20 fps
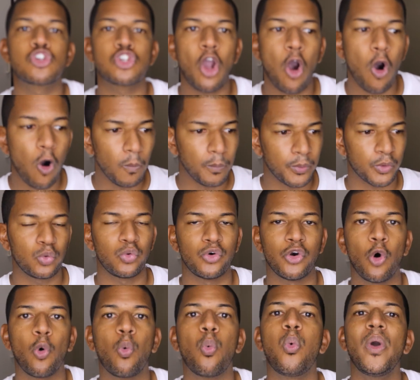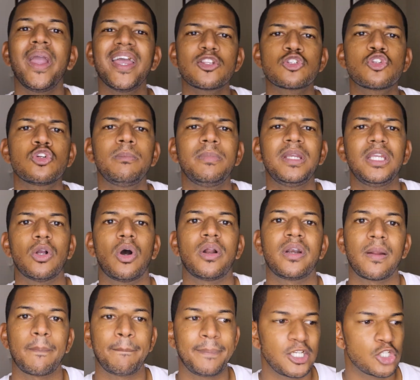show Bruno where to be on
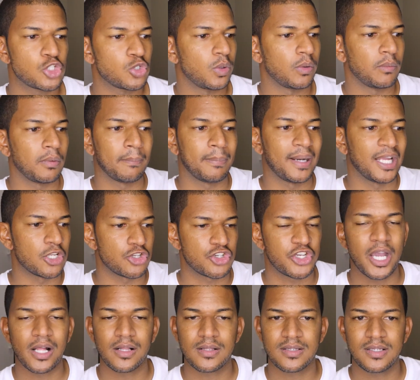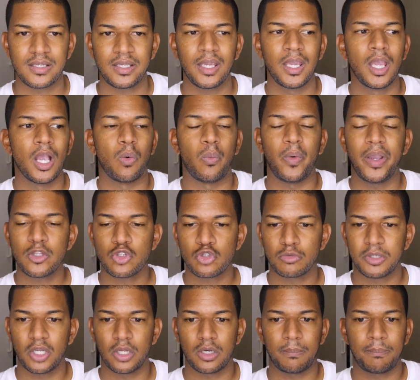the pitch when we're playing Chelsea, where to
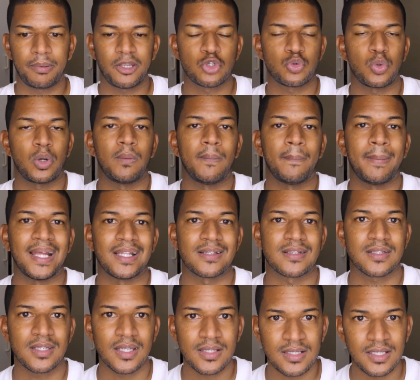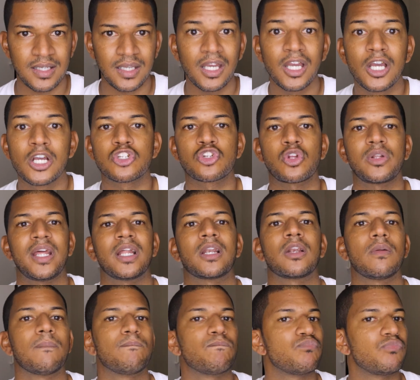be on the pitch when we're playing City, so
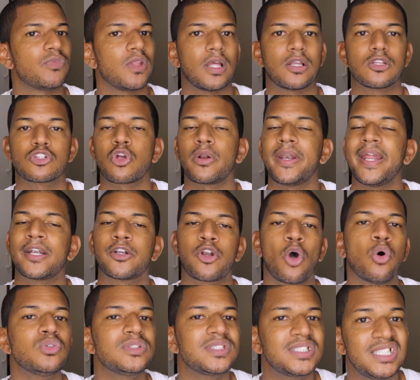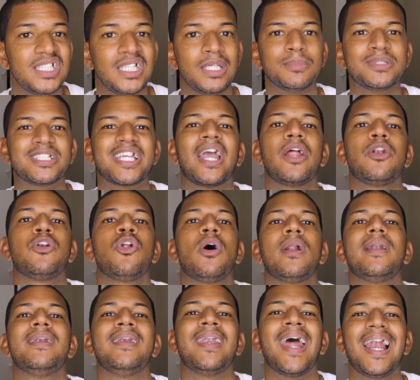that those teams
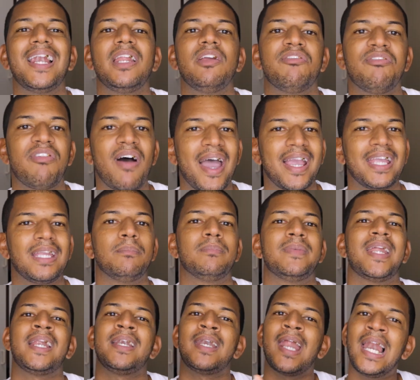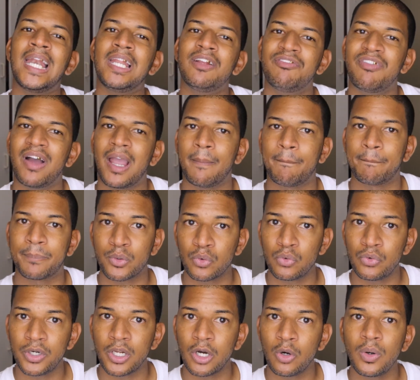cannot nullify him. They nullify
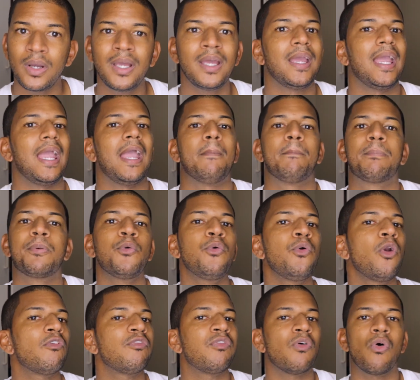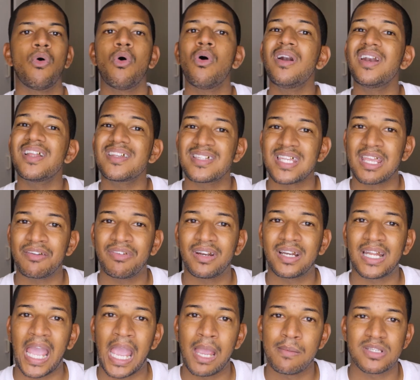Bruno, and Bruno, for all the 7
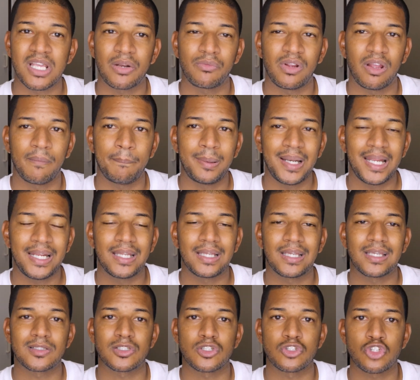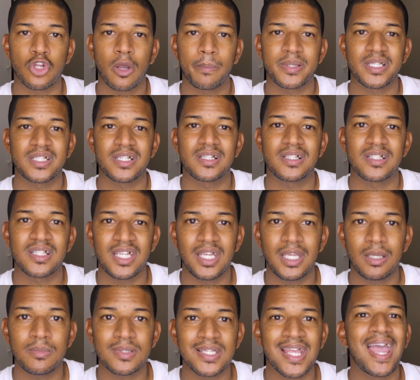games that we have played against the top 6
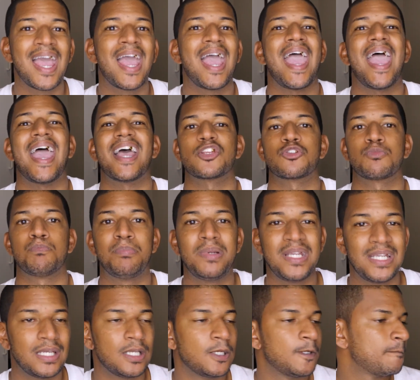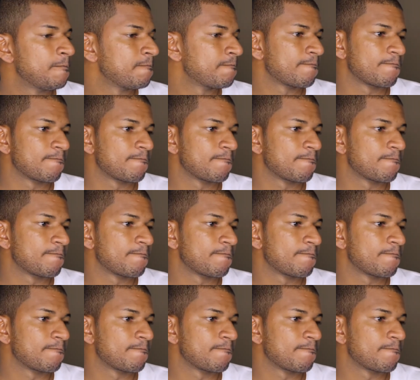teams, has been